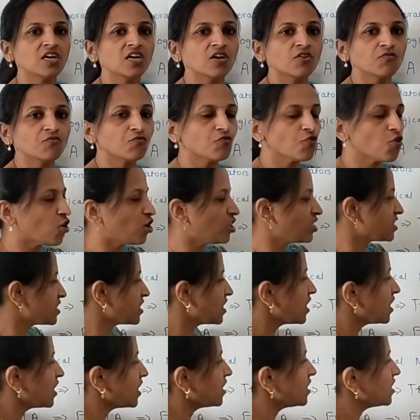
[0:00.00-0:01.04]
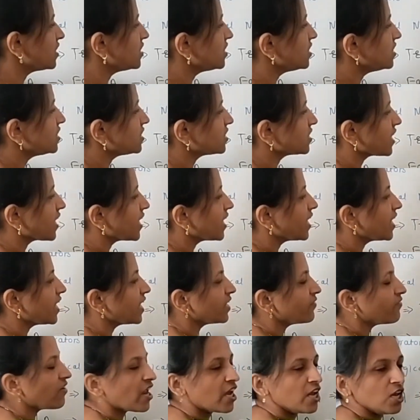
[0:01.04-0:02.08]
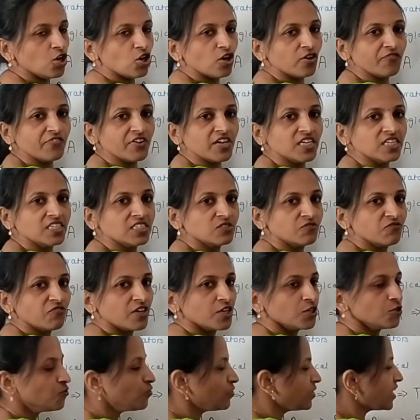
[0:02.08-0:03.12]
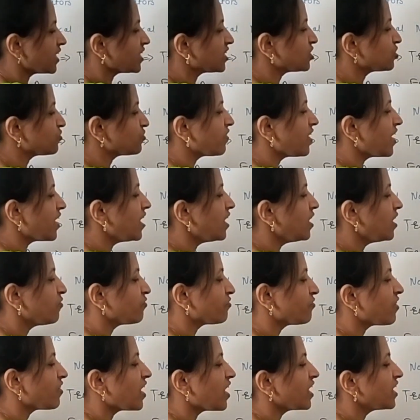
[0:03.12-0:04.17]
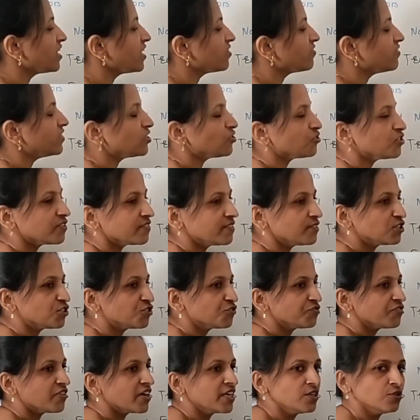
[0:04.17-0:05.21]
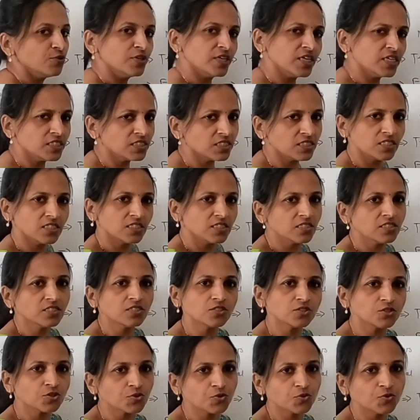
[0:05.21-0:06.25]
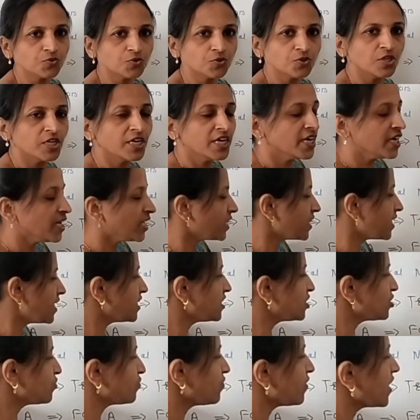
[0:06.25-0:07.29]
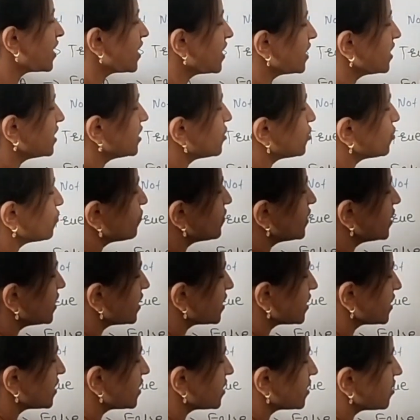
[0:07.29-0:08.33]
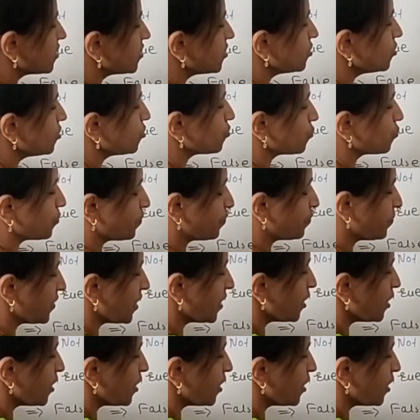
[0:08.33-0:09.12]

false. In this case, A value of A is five. That's why five equals to equals to five. Yes, it is true. That's why it will return true.